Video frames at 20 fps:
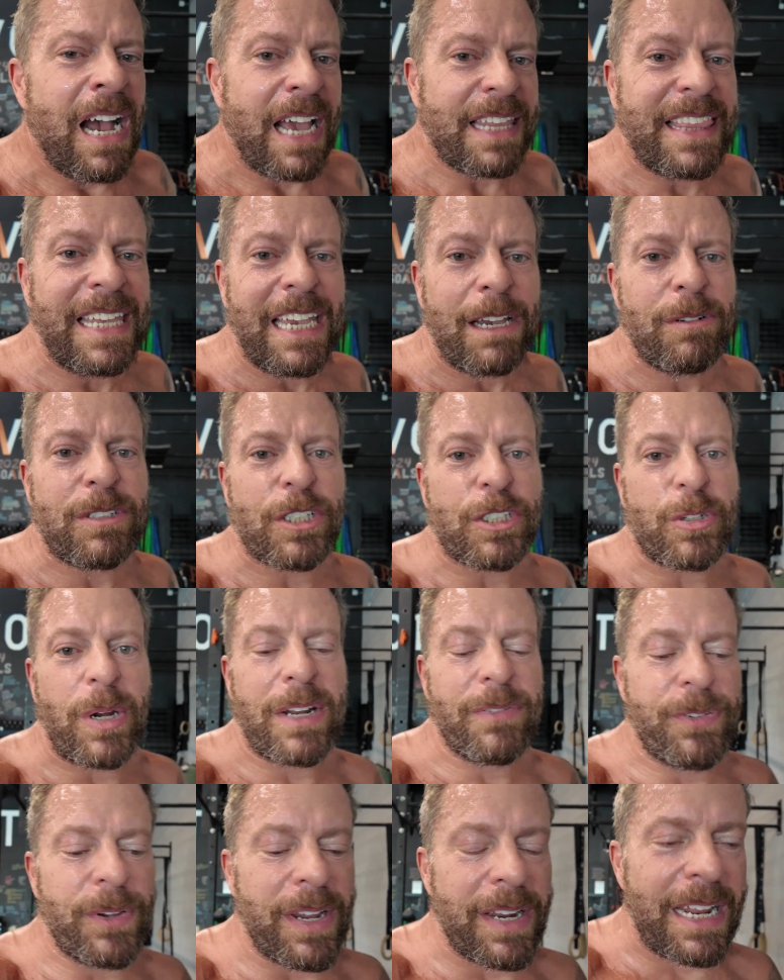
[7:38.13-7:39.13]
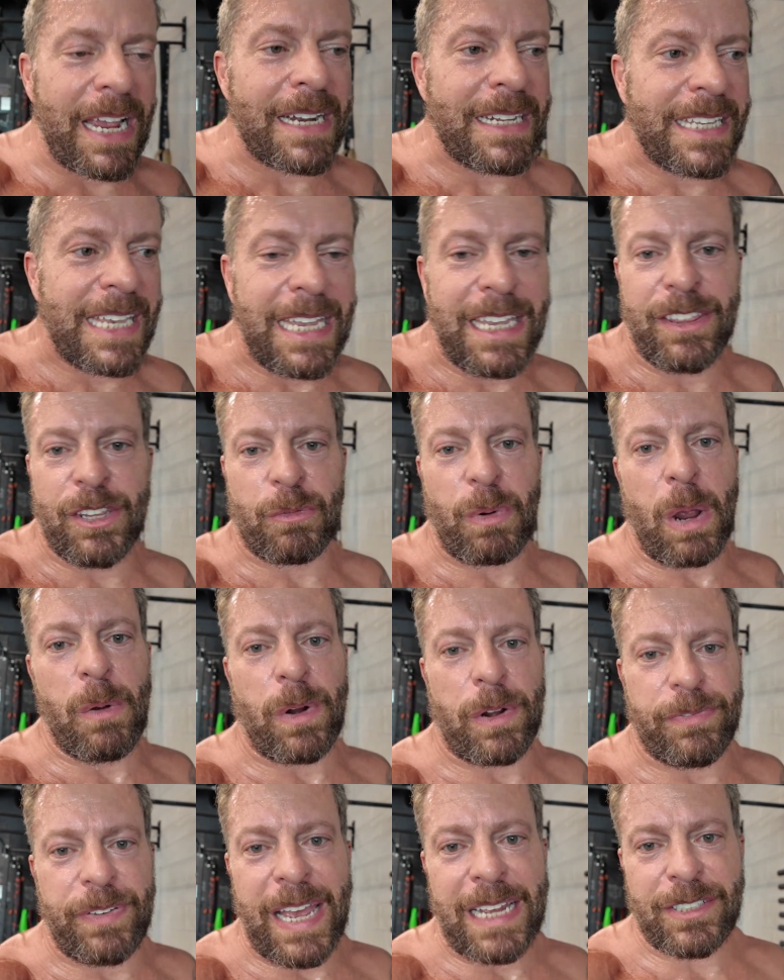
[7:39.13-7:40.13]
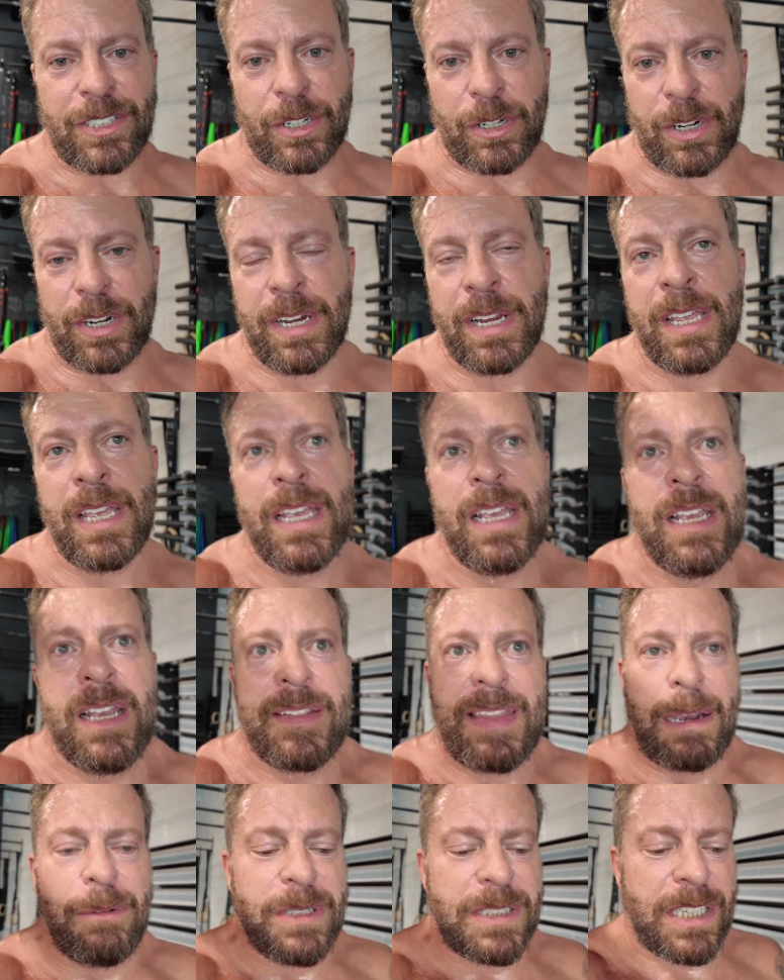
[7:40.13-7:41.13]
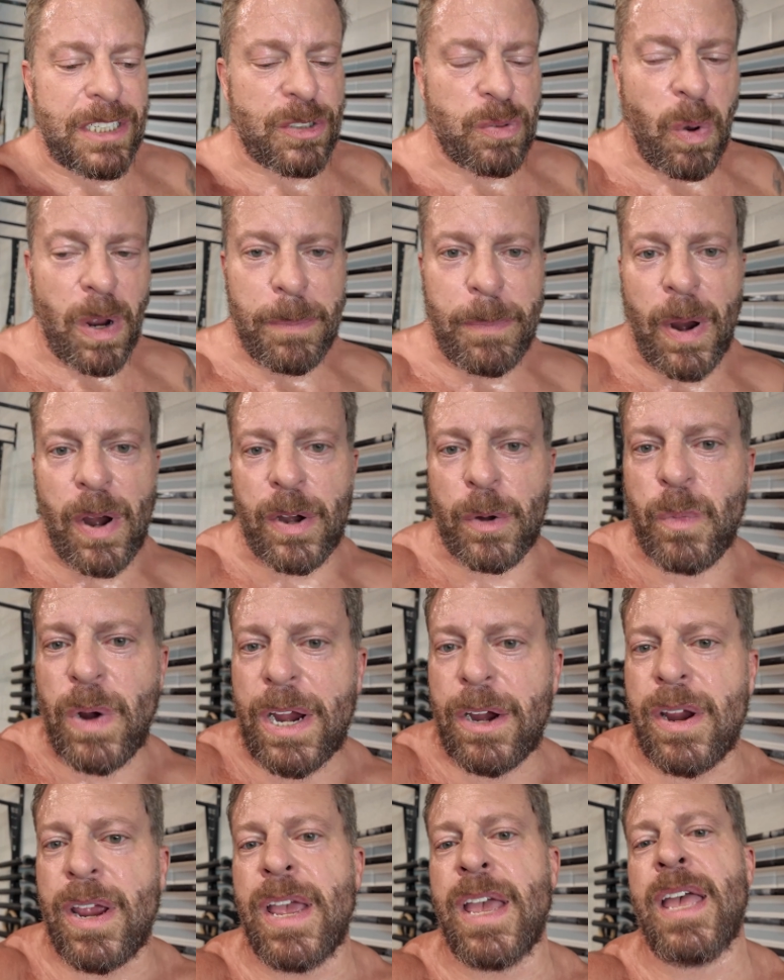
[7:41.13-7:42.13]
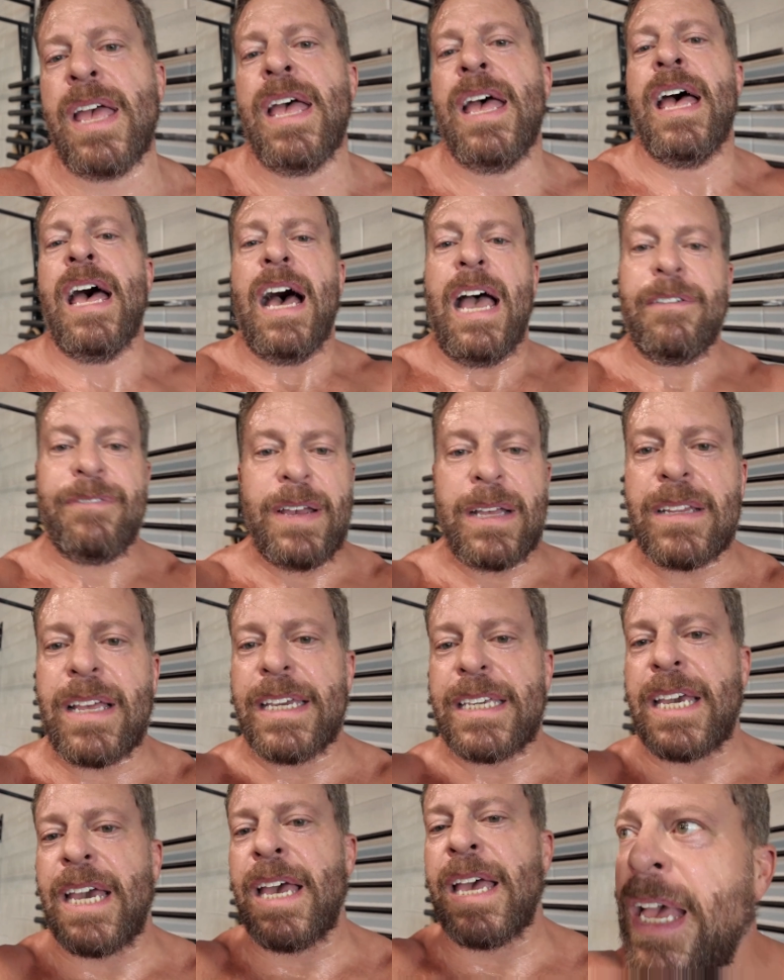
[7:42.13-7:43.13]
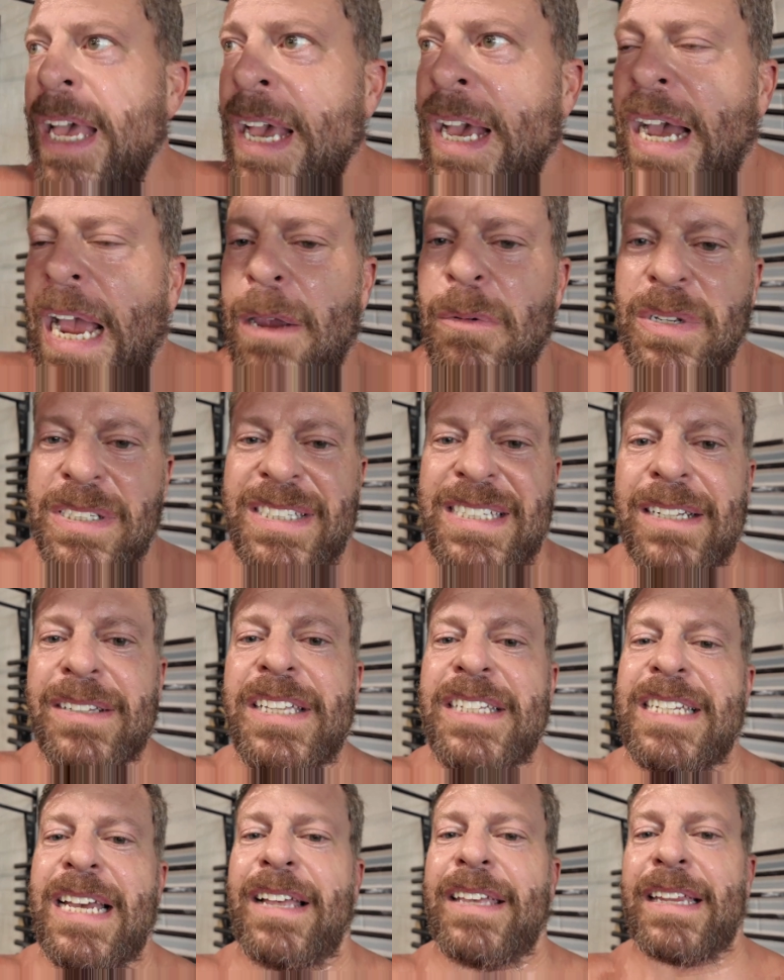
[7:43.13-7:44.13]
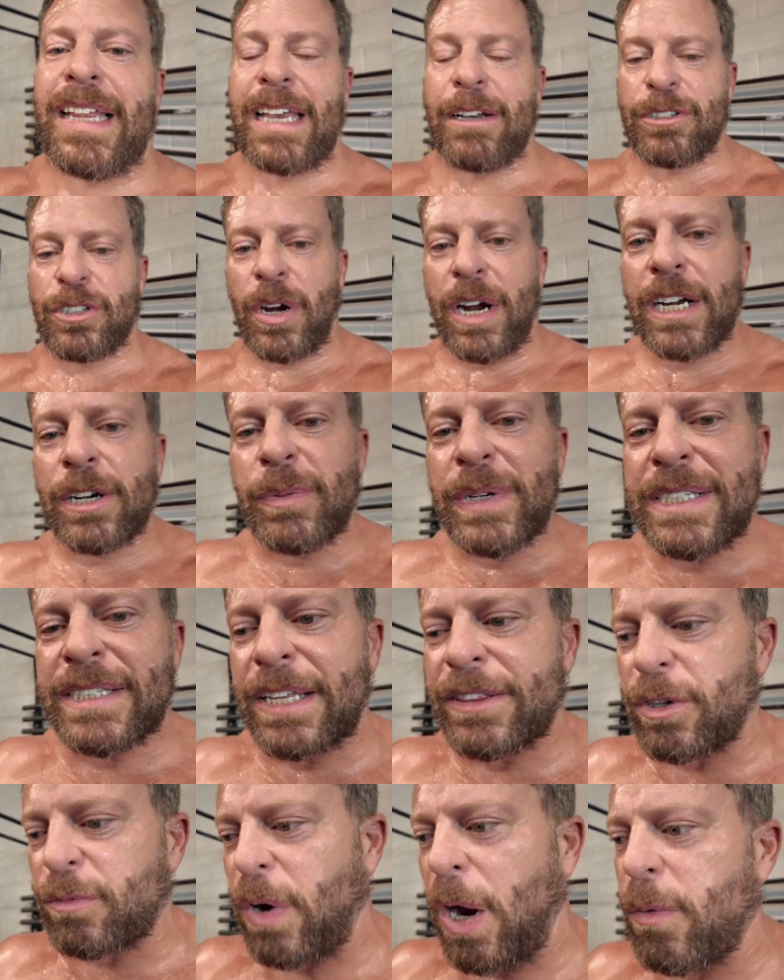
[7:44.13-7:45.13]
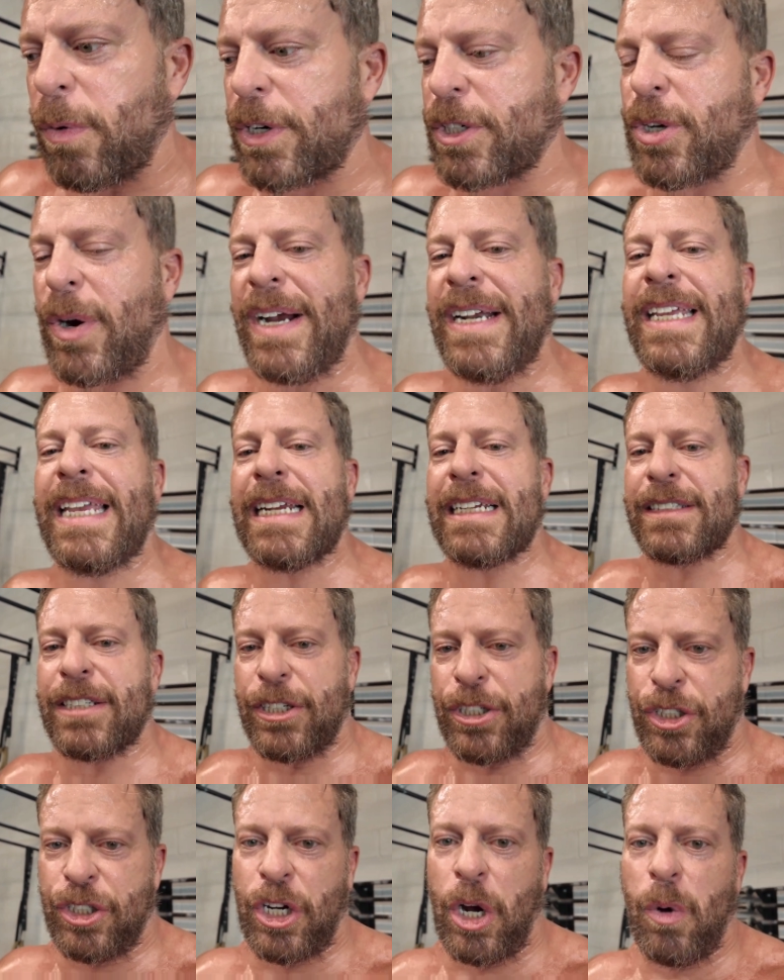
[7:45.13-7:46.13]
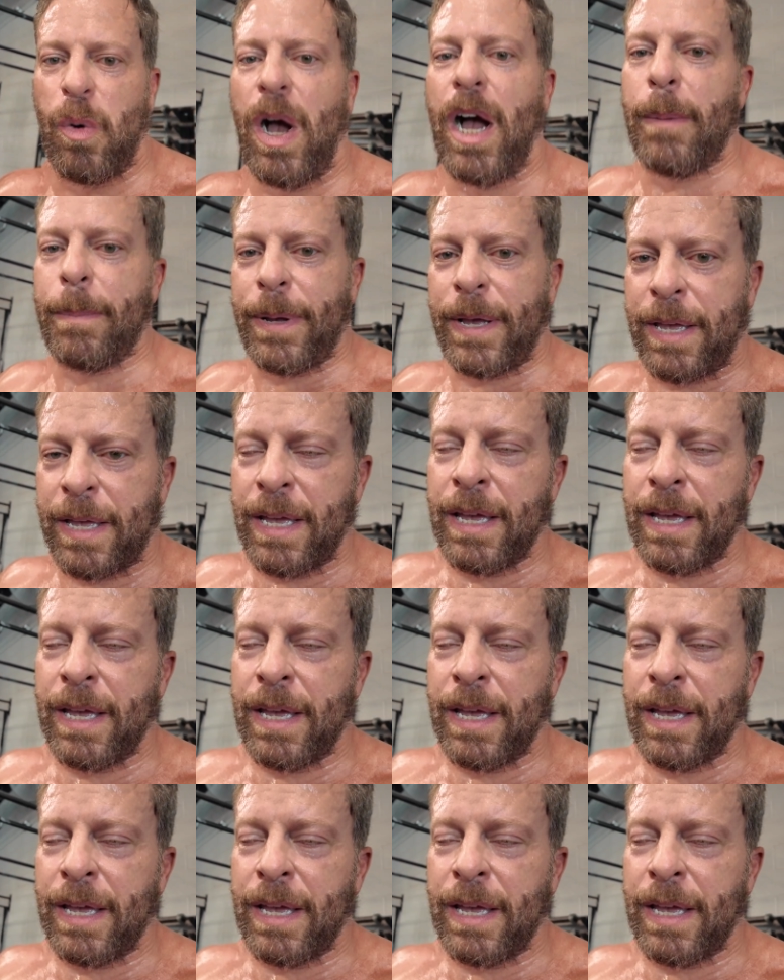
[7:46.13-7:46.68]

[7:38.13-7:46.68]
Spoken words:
I think I would just try to figure out how to get in the rower faster. That was this one part where I felt like I was dilly-dallying, like I was trying to reset the rower, trying to get it to show up.